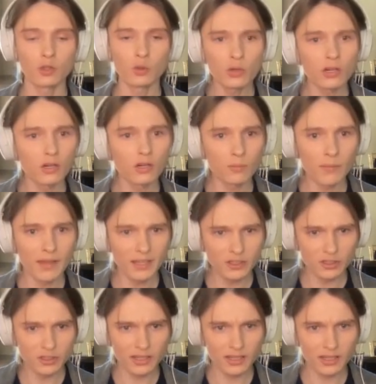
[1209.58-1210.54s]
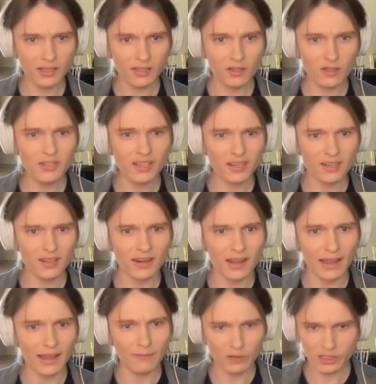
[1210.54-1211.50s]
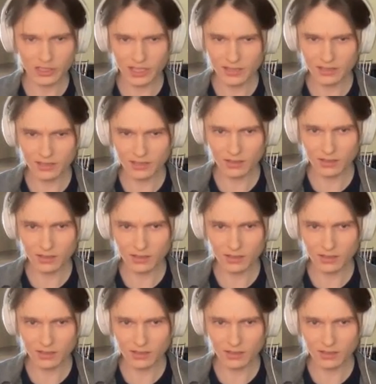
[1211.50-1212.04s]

You were majoring, you said, in advertising?